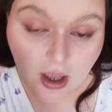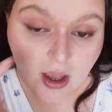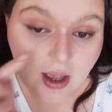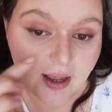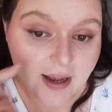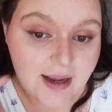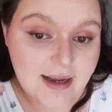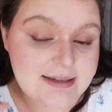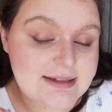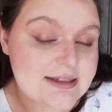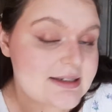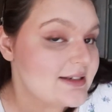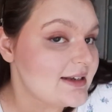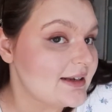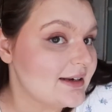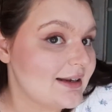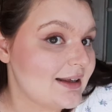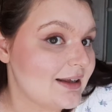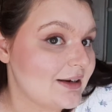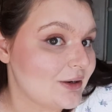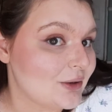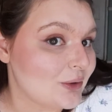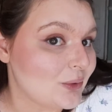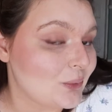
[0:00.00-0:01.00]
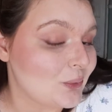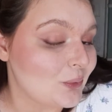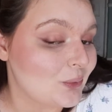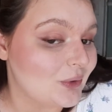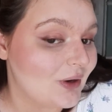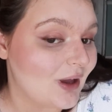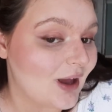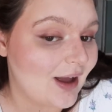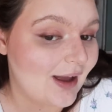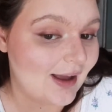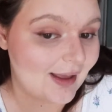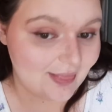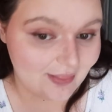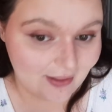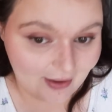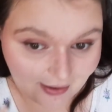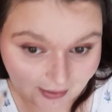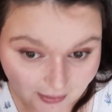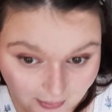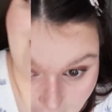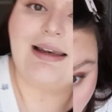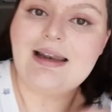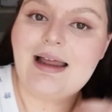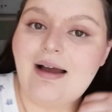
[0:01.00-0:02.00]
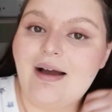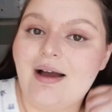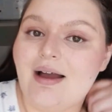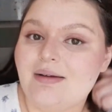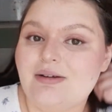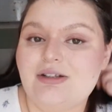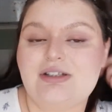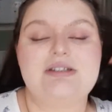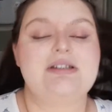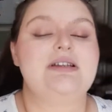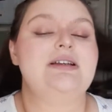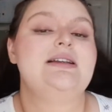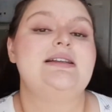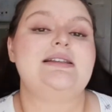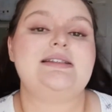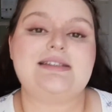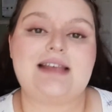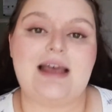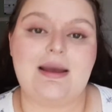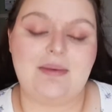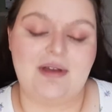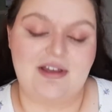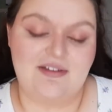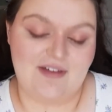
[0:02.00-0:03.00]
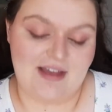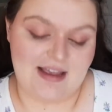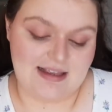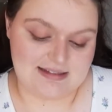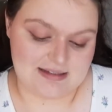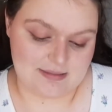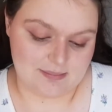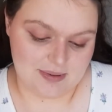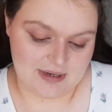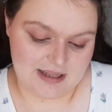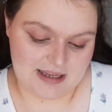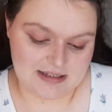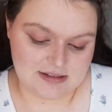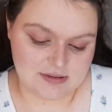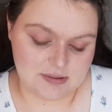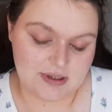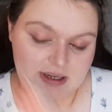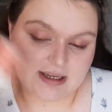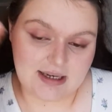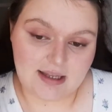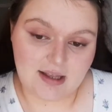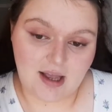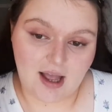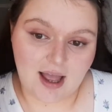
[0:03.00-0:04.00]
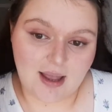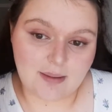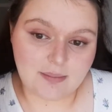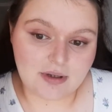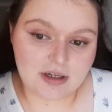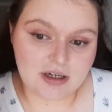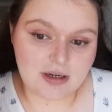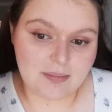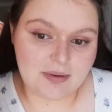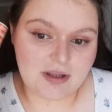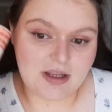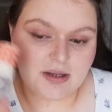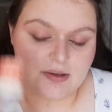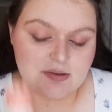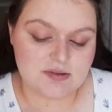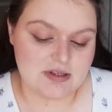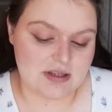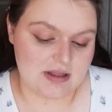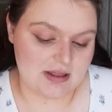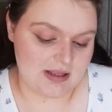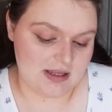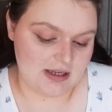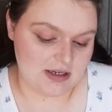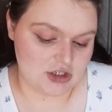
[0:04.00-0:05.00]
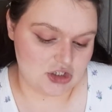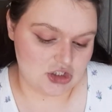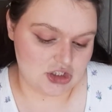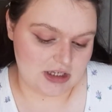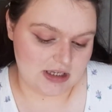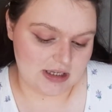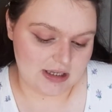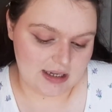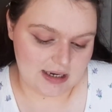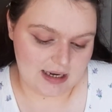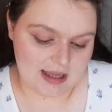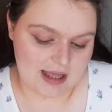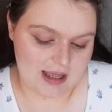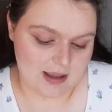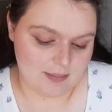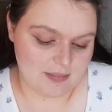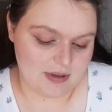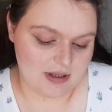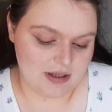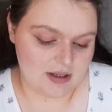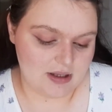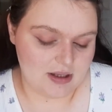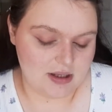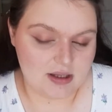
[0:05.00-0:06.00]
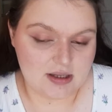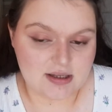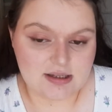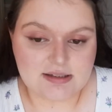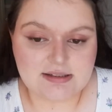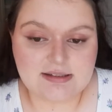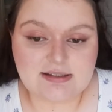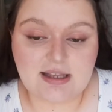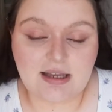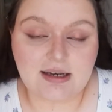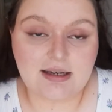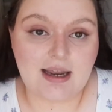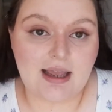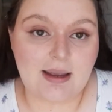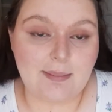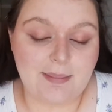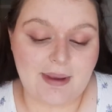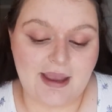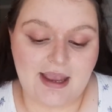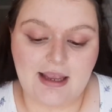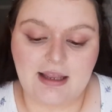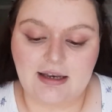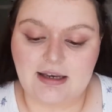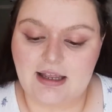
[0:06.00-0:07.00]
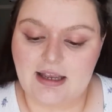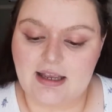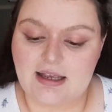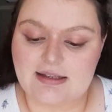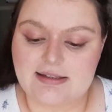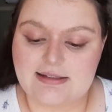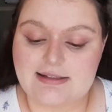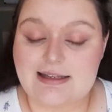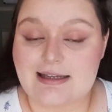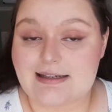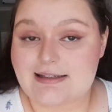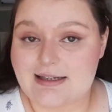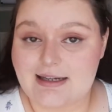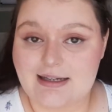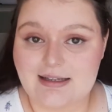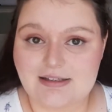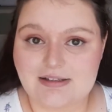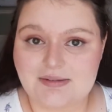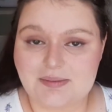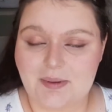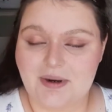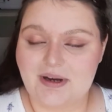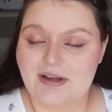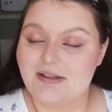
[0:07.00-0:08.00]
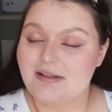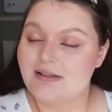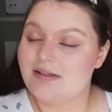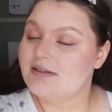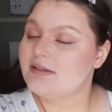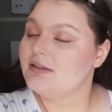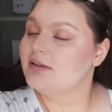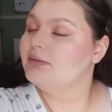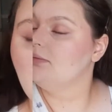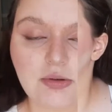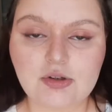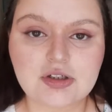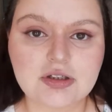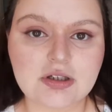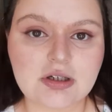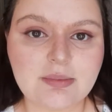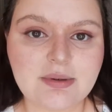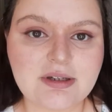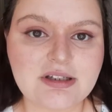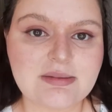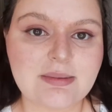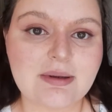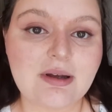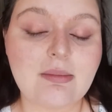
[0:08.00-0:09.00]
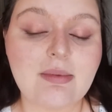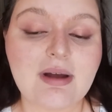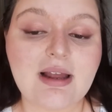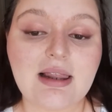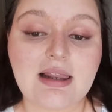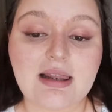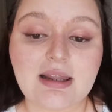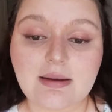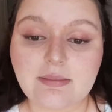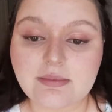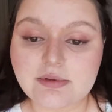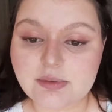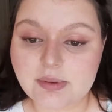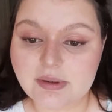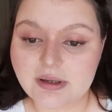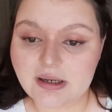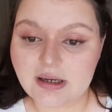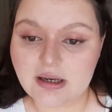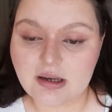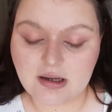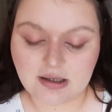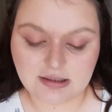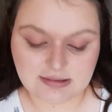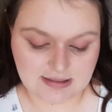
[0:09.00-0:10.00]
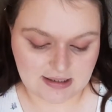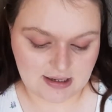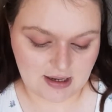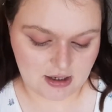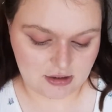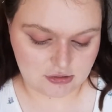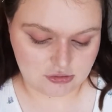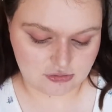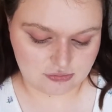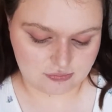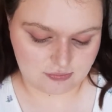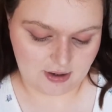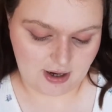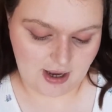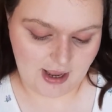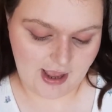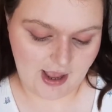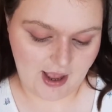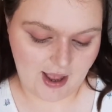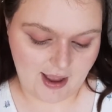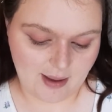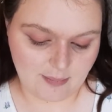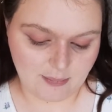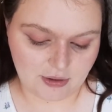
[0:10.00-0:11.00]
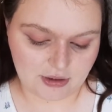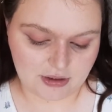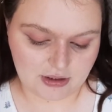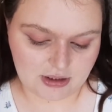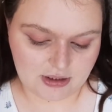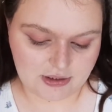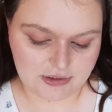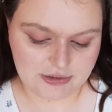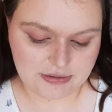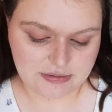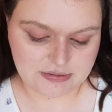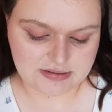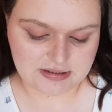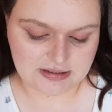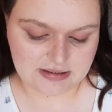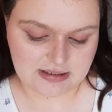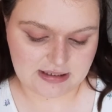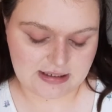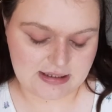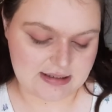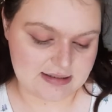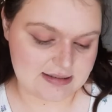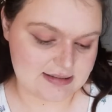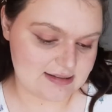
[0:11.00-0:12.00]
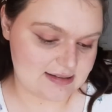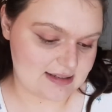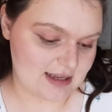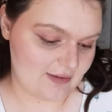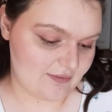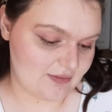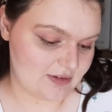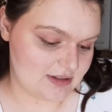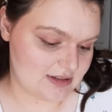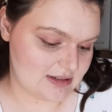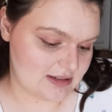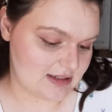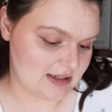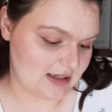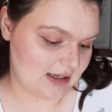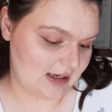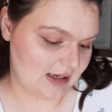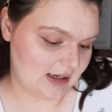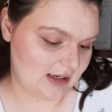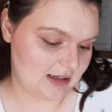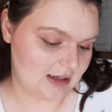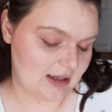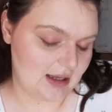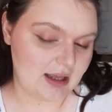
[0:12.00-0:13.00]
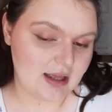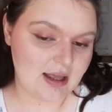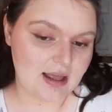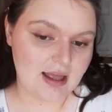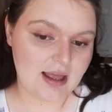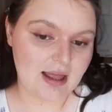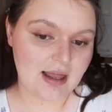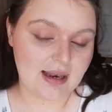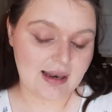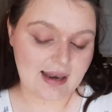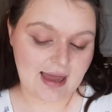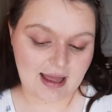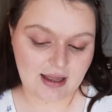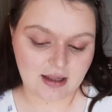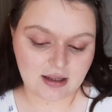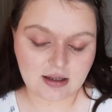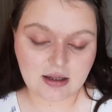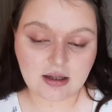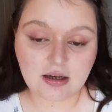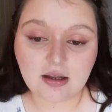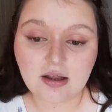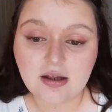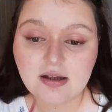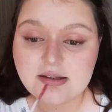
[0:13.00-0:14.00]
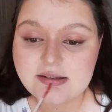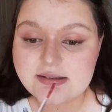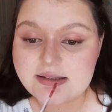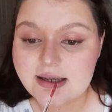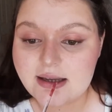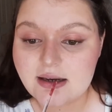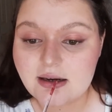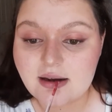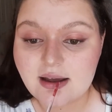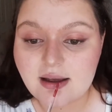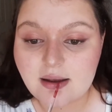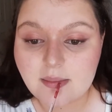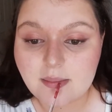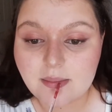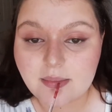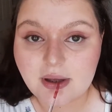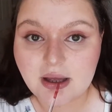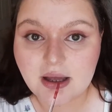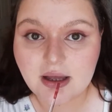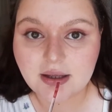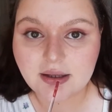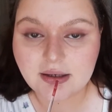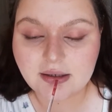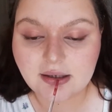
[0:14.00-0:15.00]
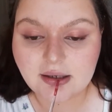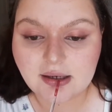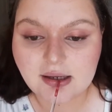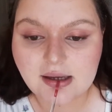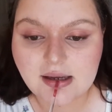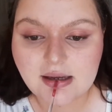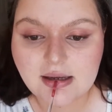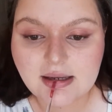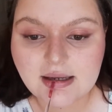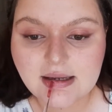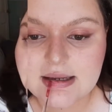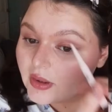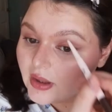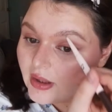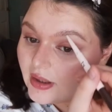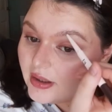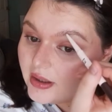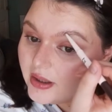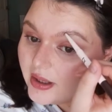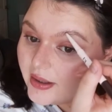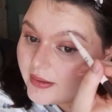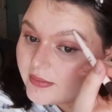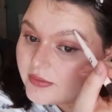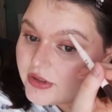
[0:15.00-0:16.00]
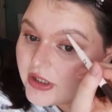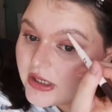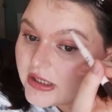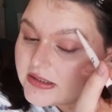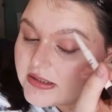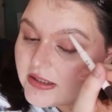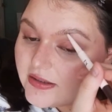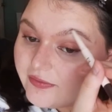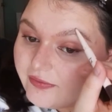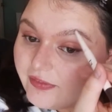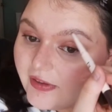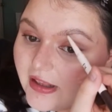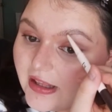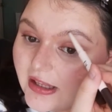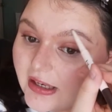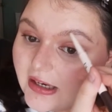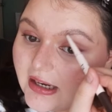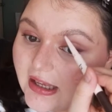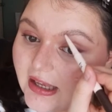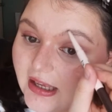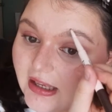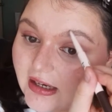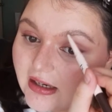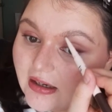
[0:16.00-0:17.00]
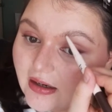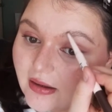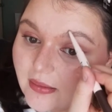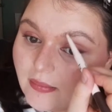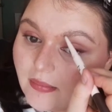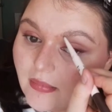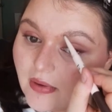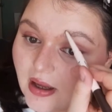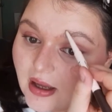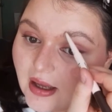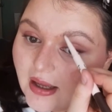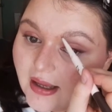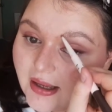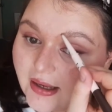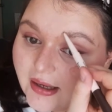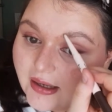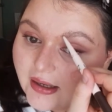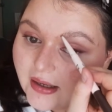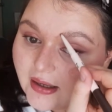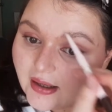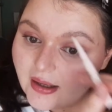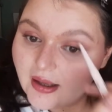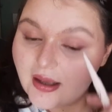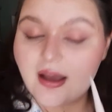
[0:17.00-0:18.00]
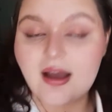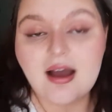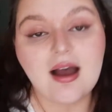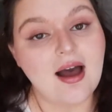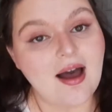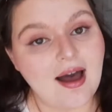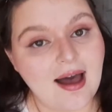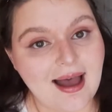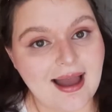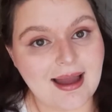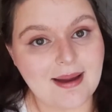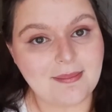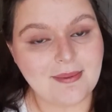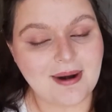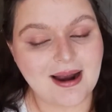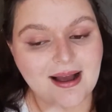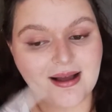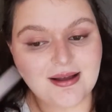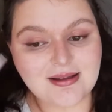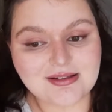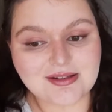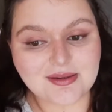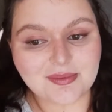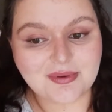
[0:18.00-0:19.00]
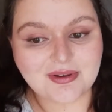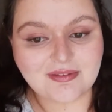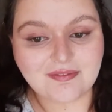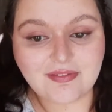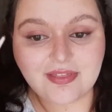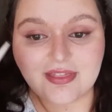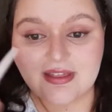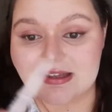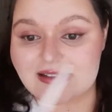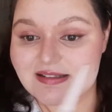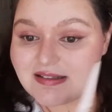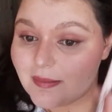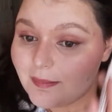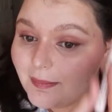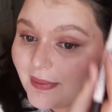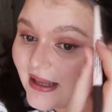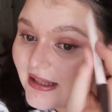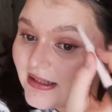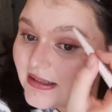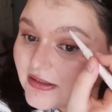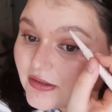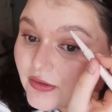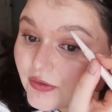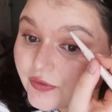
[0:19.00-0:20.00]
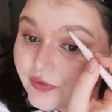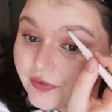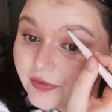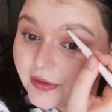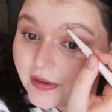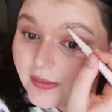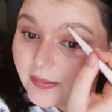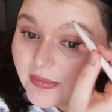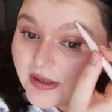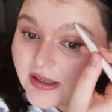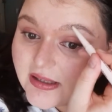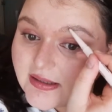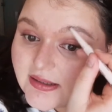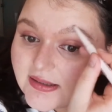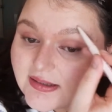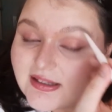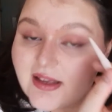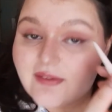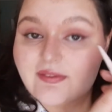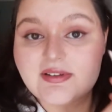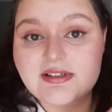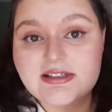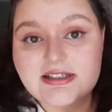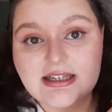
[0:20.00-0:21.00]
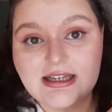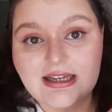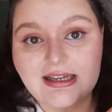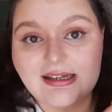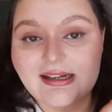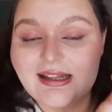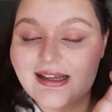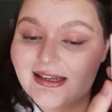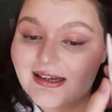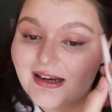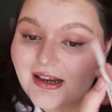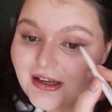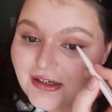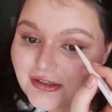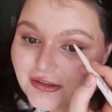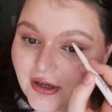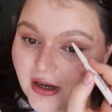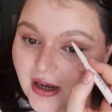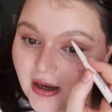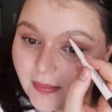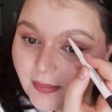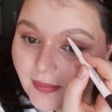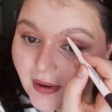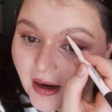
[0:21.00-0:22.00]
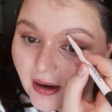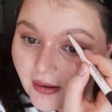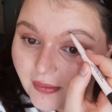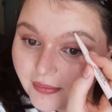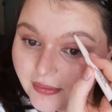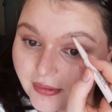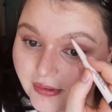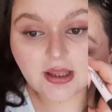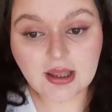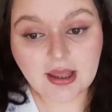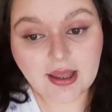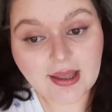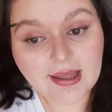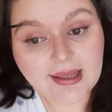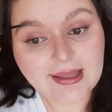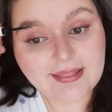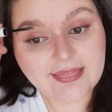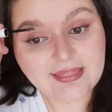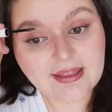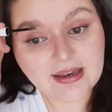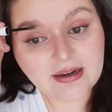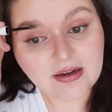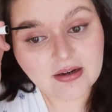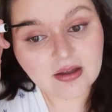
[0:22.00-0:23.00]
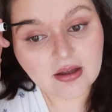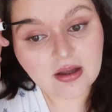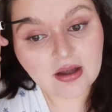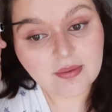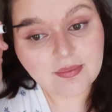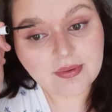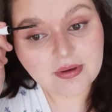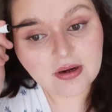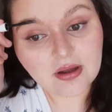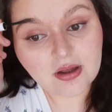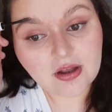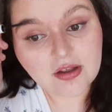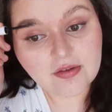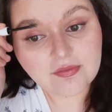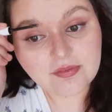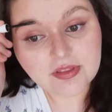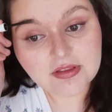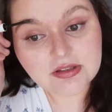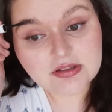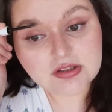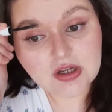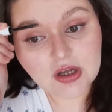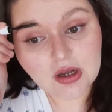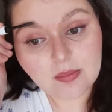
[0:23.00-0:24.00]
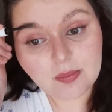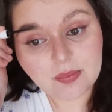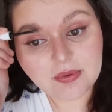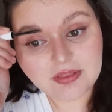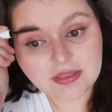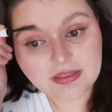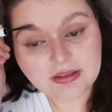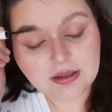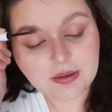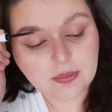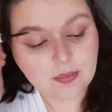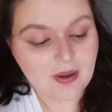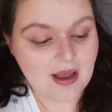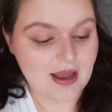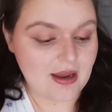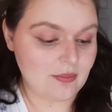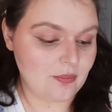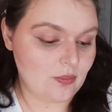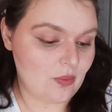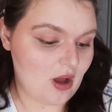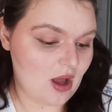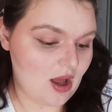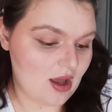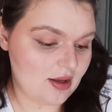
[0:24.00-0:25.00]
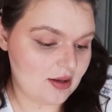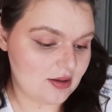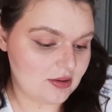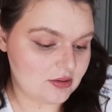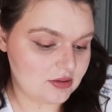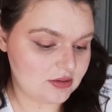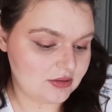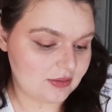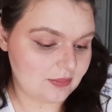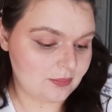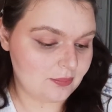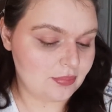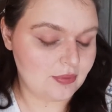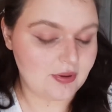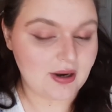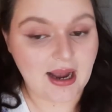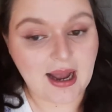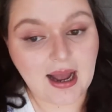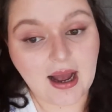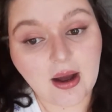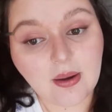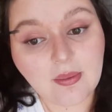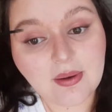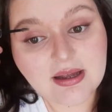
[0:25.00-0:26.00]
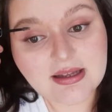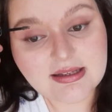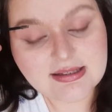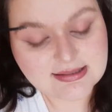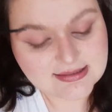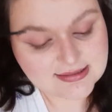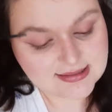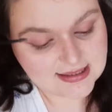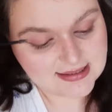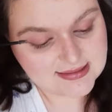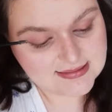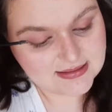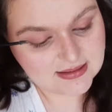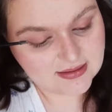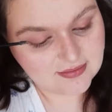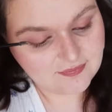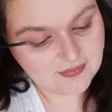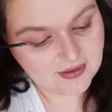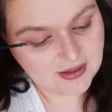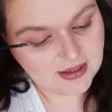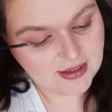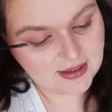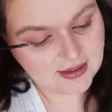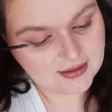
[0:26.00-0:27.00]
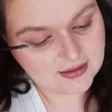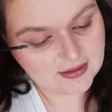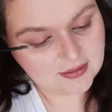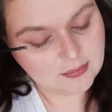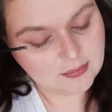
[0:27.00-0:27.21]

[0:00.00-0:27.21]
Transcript: I did an inner corner highlight. Now I'm just going to set my face in place quickly. I'm going to be using the SheGlam Sunday Picnic Setting Spritz. I'm just going to put something on my lips quickly because they are dry. I'm going to use the 17 Lacquer Gloss in Burgundy. I'm just filling in my eyebrows with this pencil from 17 in dark brown. And then going over the top with the Wet n Wild Brow Sedative in